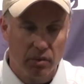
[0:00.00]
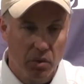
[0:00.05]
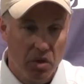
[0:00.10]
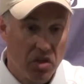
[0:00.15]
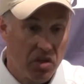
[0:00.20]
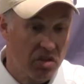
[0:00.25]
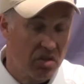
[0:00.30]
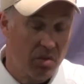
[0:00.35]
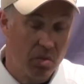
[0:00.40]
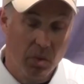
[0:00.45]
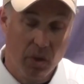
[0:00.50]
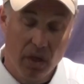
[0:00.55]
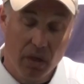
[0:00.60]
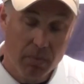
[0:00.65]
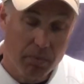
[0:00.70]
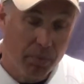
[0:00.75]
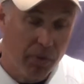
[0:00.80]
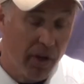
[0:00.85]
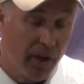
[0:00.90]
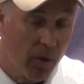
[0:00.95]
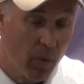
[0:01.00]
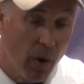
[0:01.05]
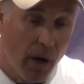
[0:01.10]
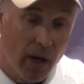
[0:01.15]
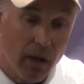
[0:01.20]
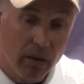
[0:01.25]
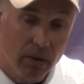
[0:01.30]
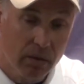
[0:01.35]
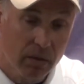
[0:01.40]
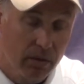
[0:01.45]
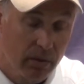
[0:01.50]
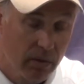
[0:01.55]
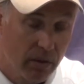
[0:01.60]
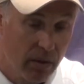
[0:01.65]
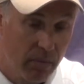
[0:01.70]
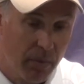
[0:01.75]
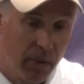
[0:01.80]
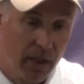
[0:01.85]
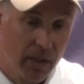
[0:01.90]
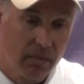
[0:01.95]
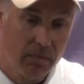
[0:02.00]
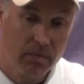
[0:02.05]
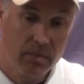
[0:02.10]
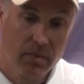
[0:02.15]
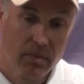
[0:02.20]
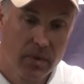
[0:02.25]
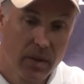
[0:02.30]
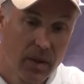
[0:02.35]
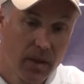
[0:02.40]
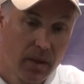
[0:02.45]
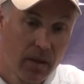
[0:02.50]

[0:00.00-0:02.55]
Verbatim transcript: We just we didn't play well. I mean,